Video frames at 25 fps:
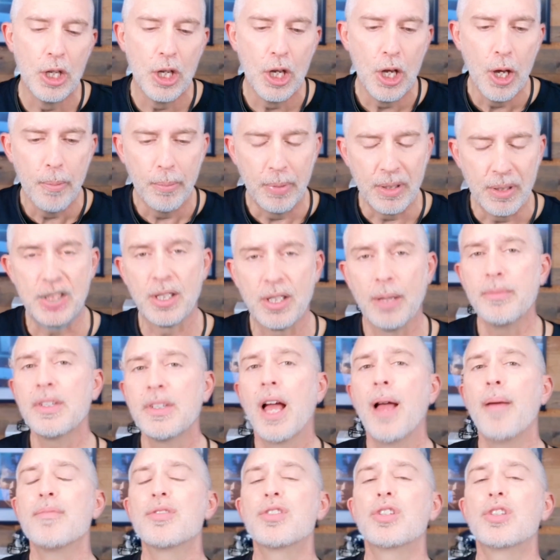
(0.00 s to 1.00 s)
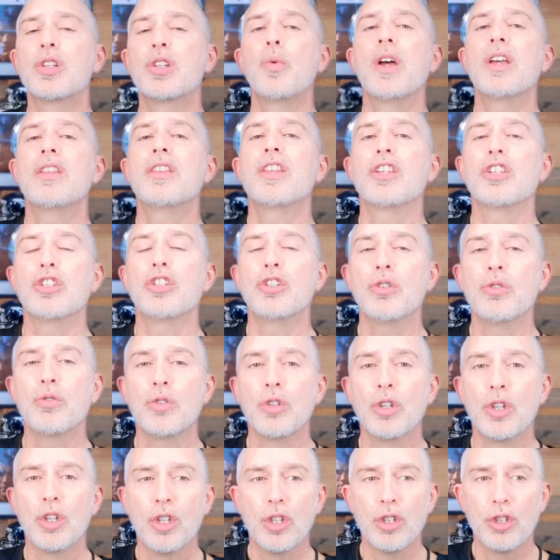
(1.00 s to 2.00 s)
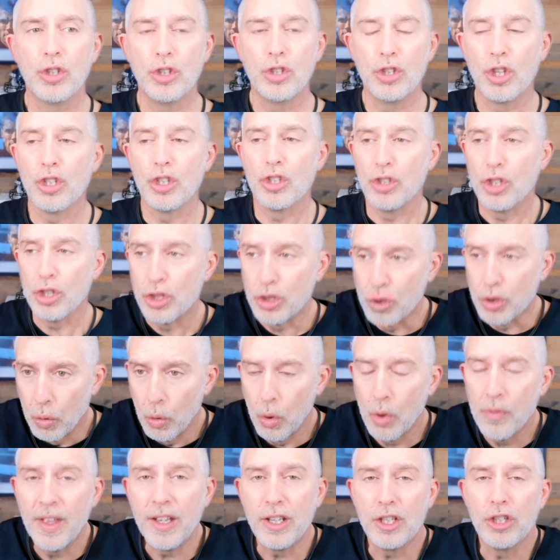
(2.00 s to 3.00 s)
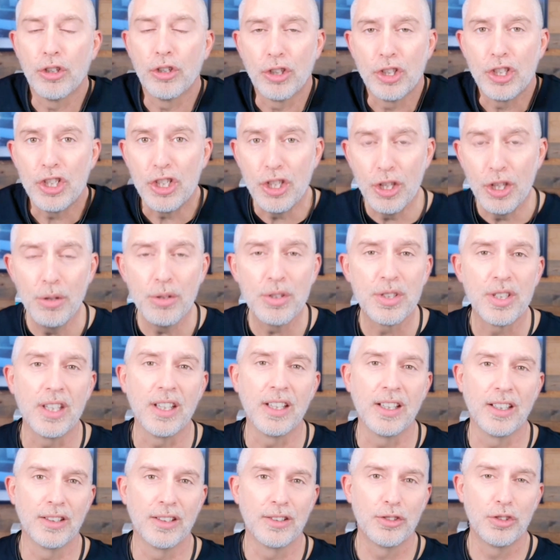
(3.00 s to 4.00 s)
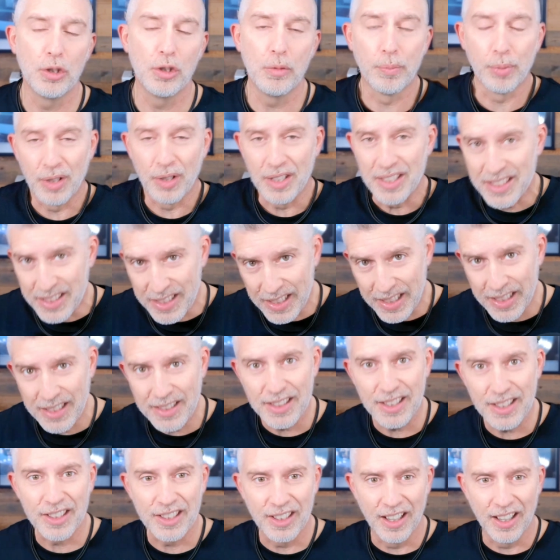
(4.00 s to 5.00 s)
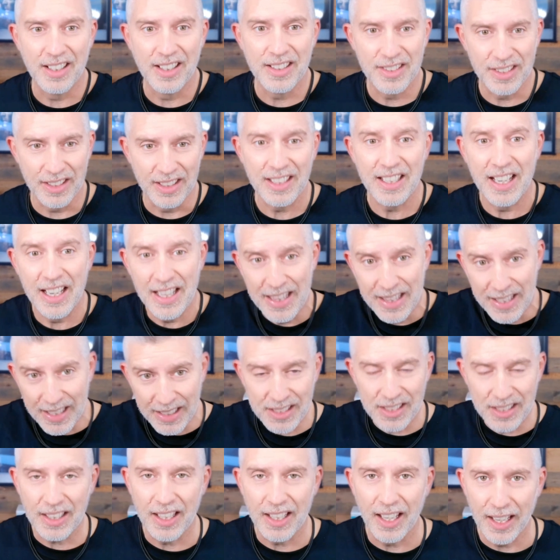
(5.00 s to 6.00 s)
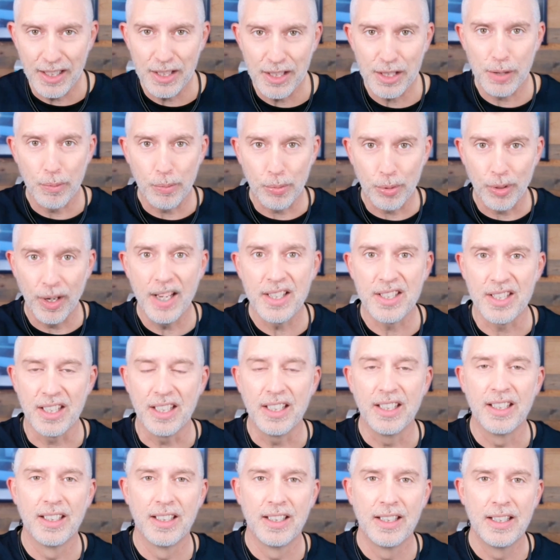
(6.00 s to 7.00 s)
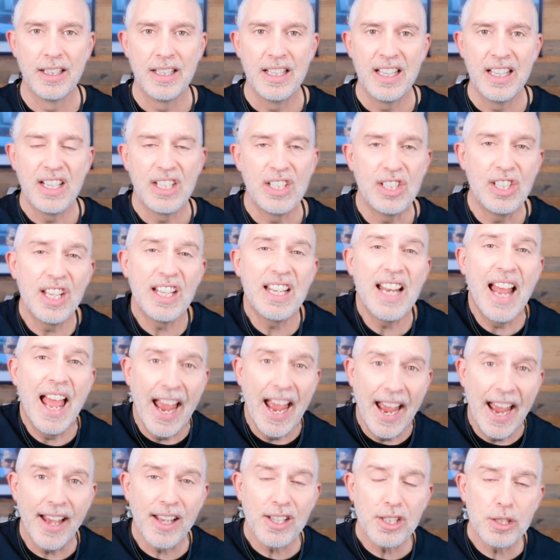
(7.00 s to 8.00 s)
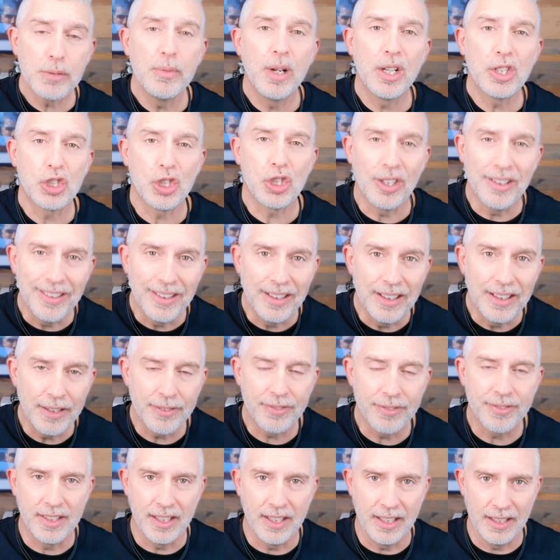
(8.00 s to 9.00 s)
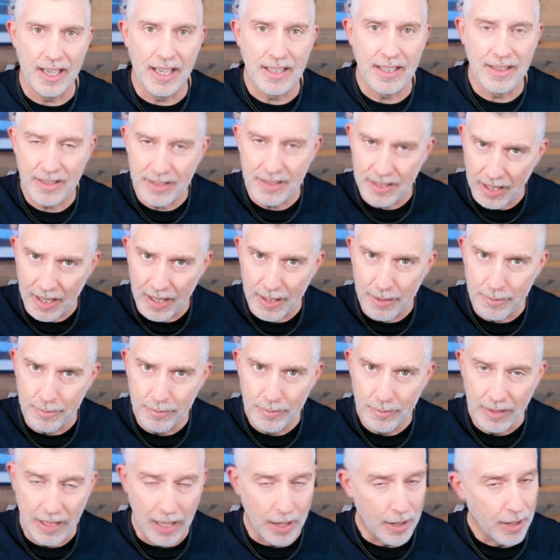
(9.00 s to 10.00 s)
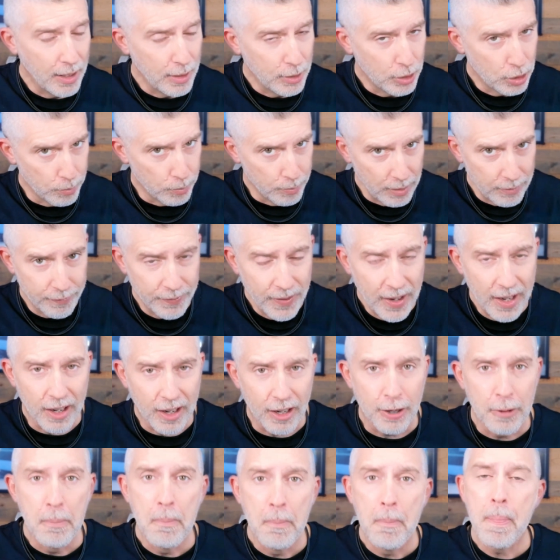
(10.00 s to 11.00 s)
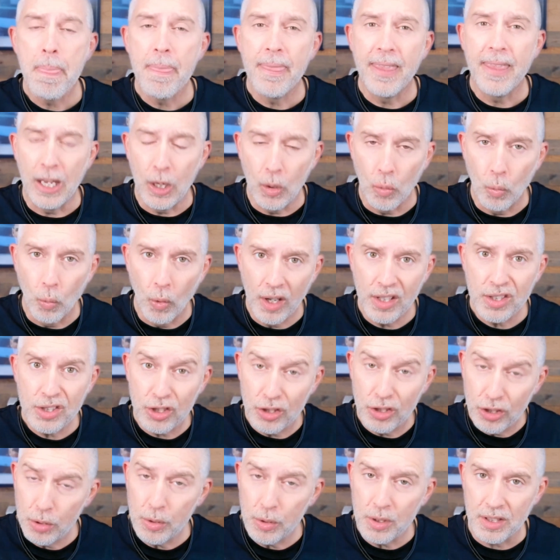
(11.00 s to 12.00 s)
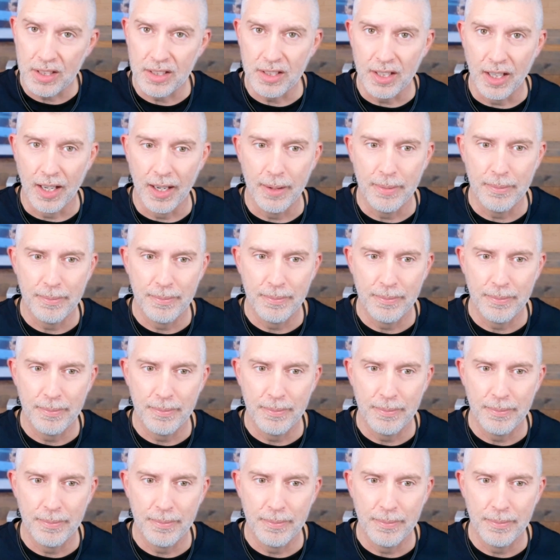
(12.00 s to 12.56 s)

But sometimes the way that the tool that you're using to present the content, in this case, Prezi, did as much lifting at the time. Now, to be fair, it was new at the time.